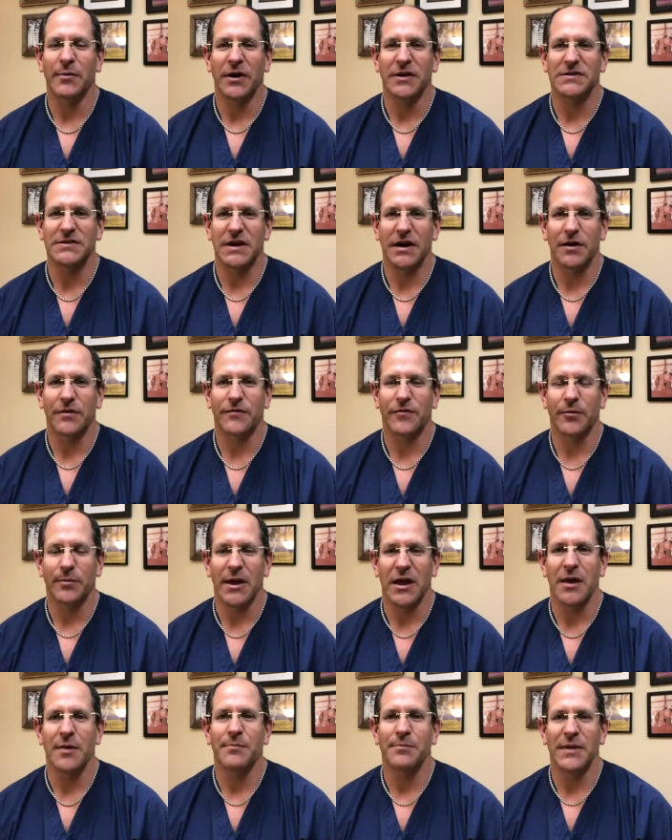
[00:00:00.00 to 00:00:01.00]
months out from
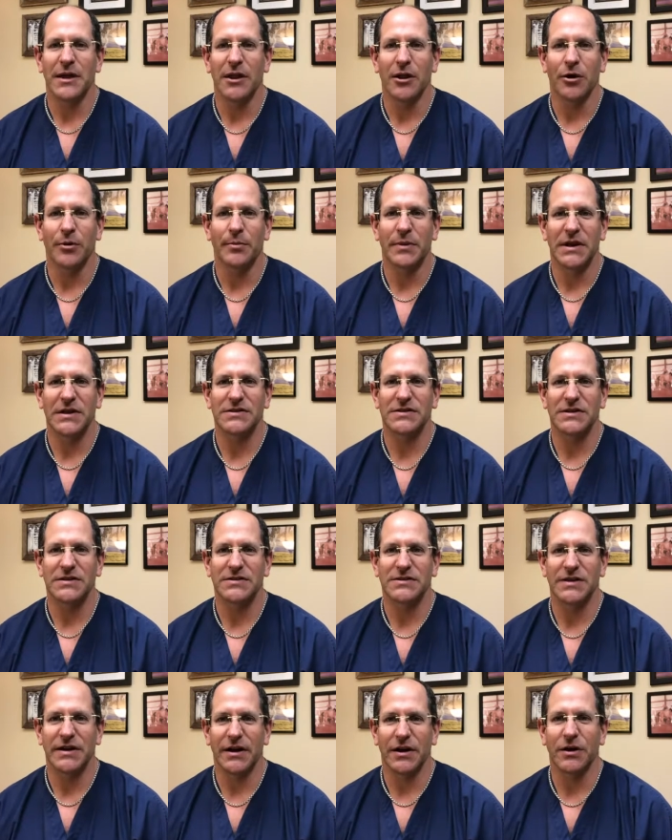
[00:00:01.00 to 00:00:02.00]
a medial
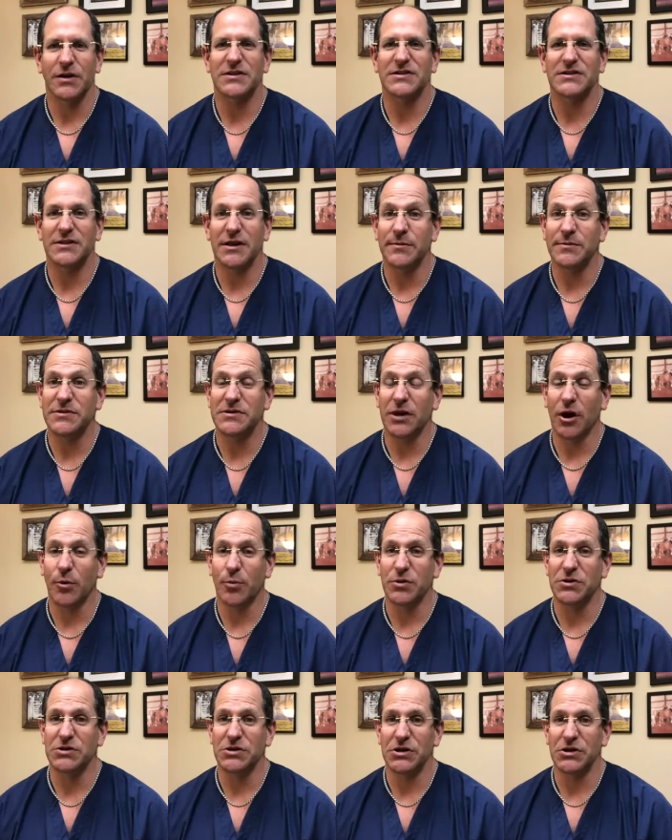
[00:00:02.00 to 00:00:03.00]
meniscus tear stem cell
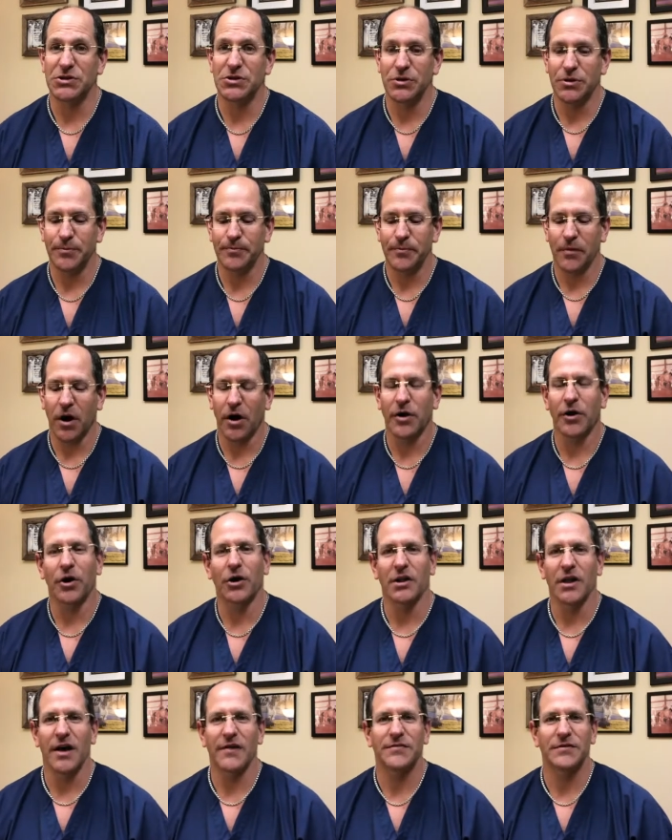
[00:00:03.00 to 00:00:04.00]
procedure on her
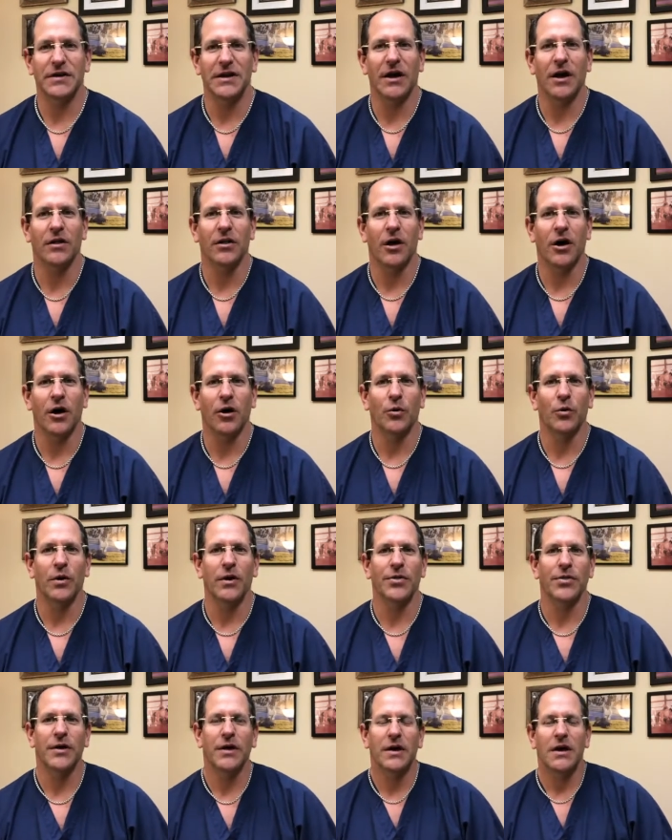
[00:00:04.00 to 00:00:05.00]
left knee, along
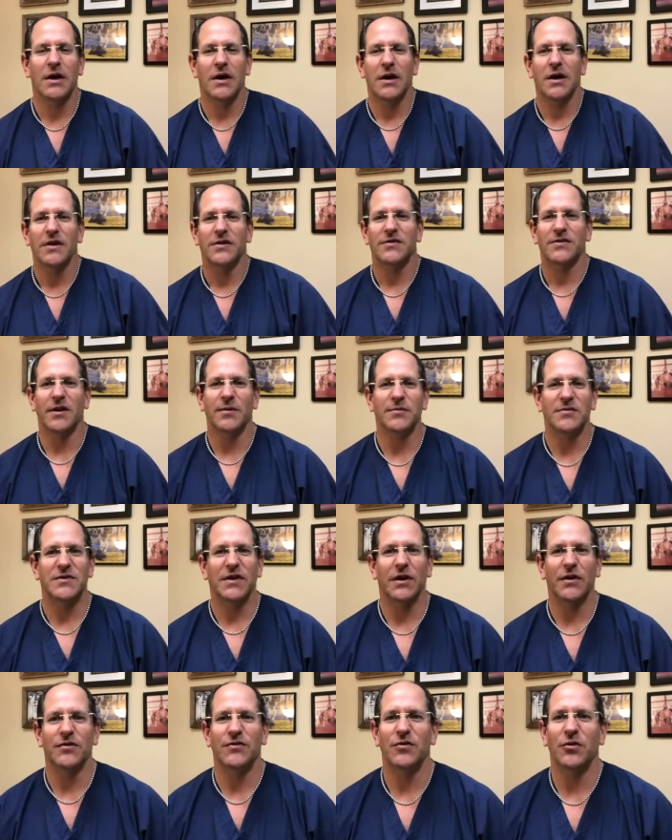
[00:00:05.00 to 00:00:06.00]
with stem
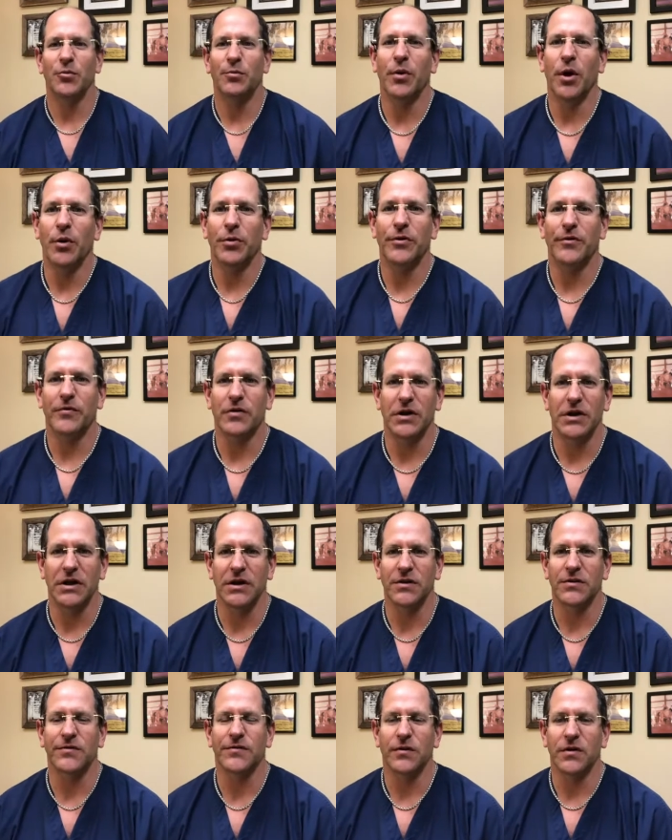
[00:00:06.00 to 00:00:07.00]
cells to both of her
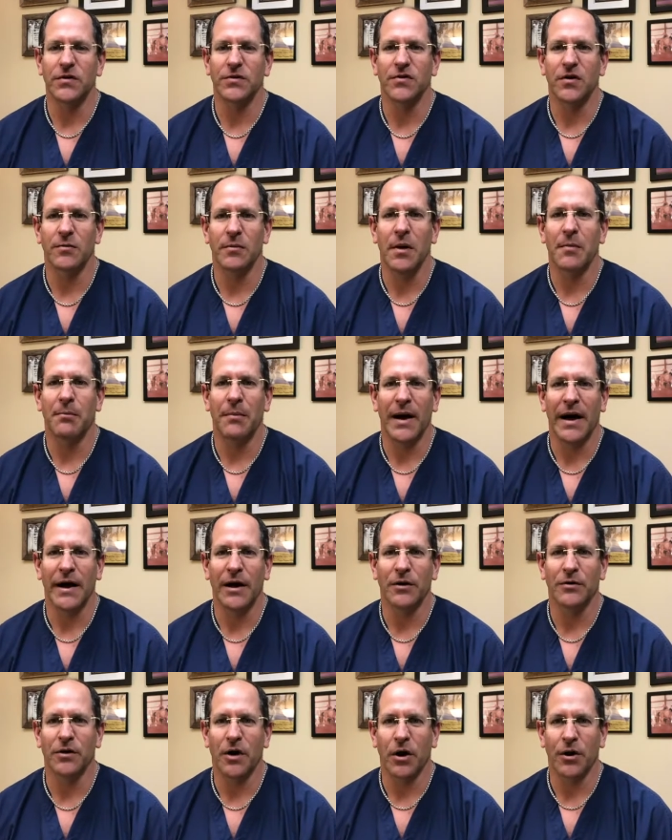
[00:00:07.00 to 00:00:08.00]
knees for some
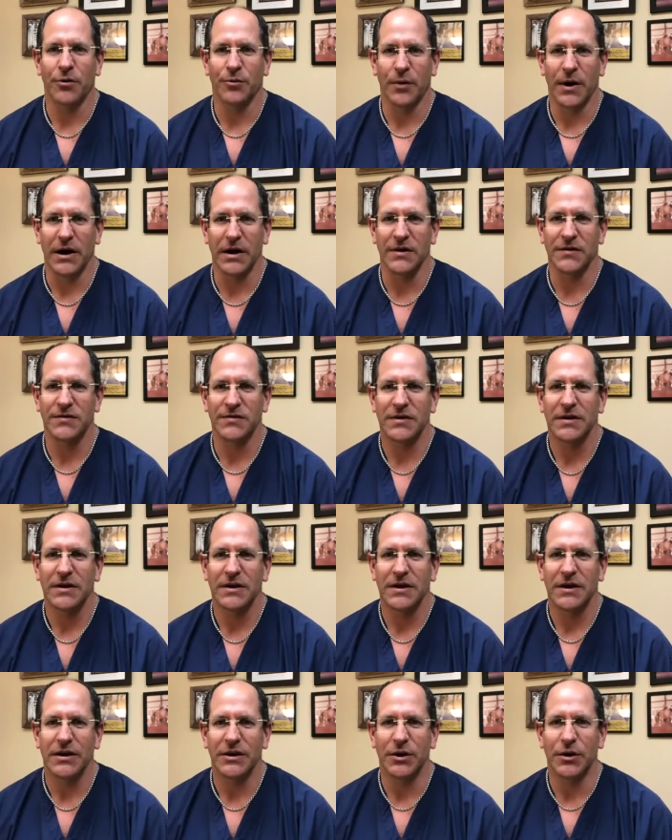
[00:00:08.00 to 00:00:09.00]
mild arthritis
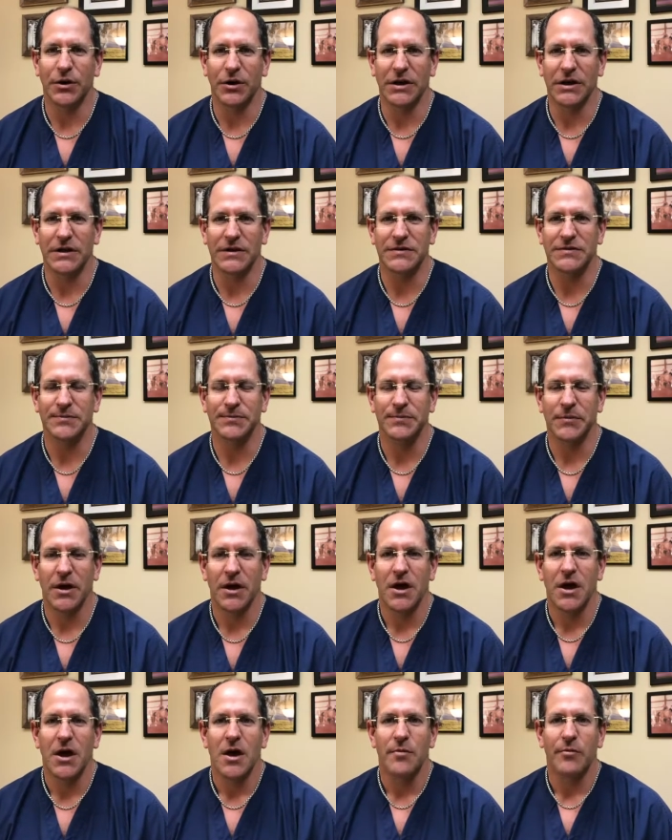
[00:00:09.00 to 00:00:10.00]
in her knees.
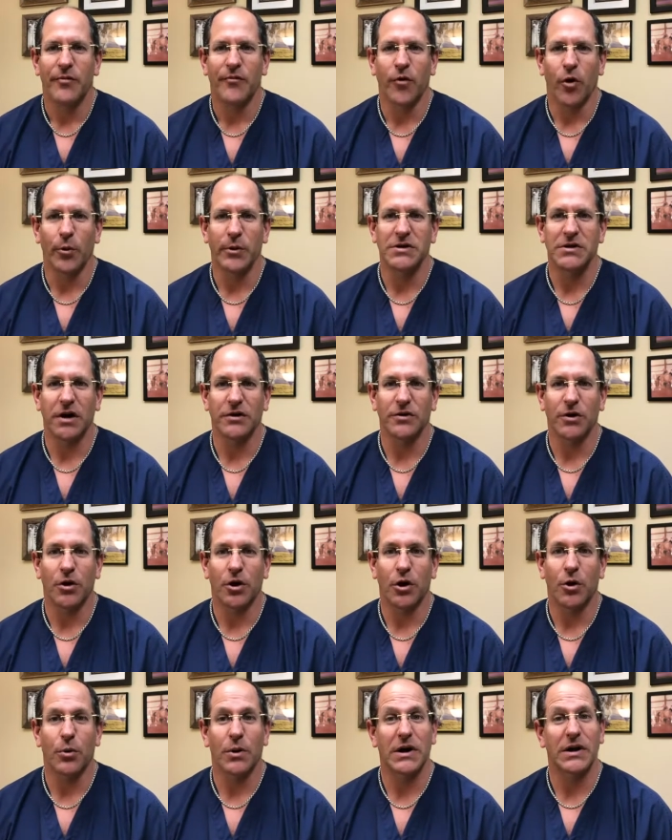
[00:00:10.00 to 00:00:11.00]
Before we talk to
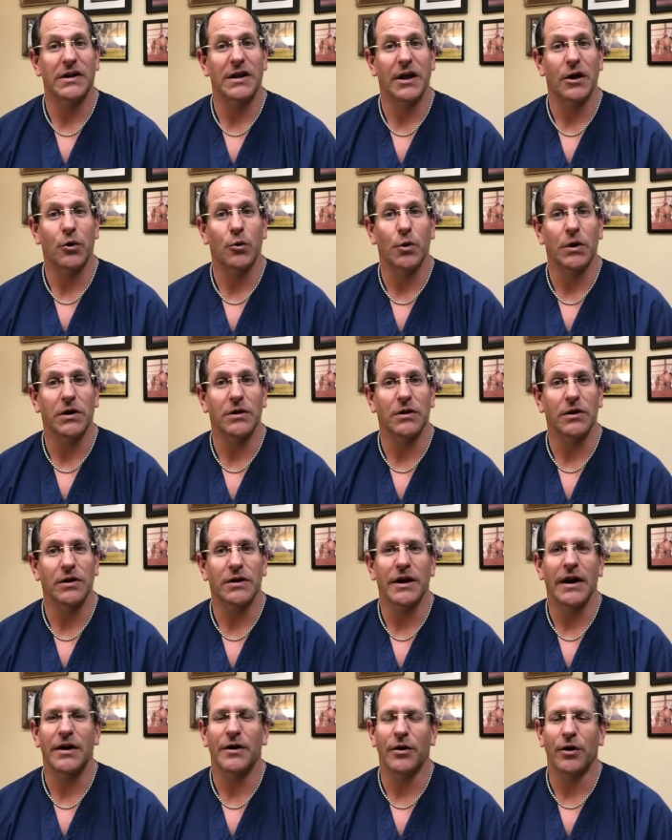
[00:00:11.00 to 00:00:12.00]
her, we're going to take a quick look
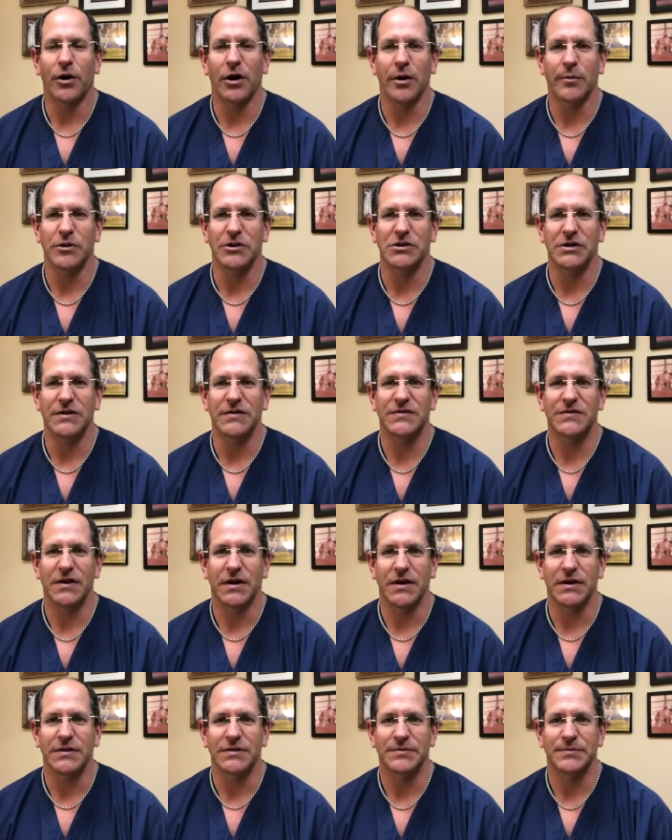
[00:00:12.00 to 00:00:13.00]
at her imaging
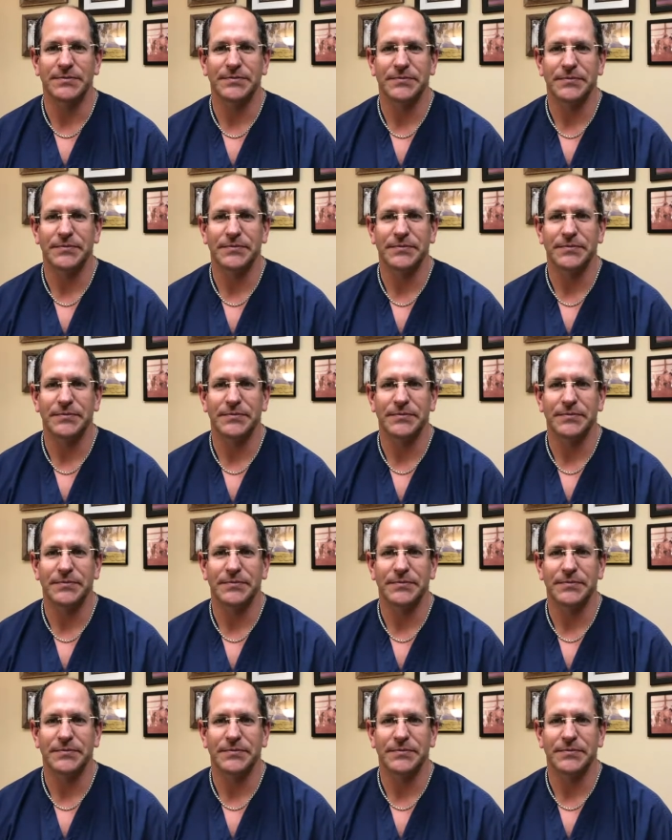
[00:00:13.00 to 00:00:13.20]
studies.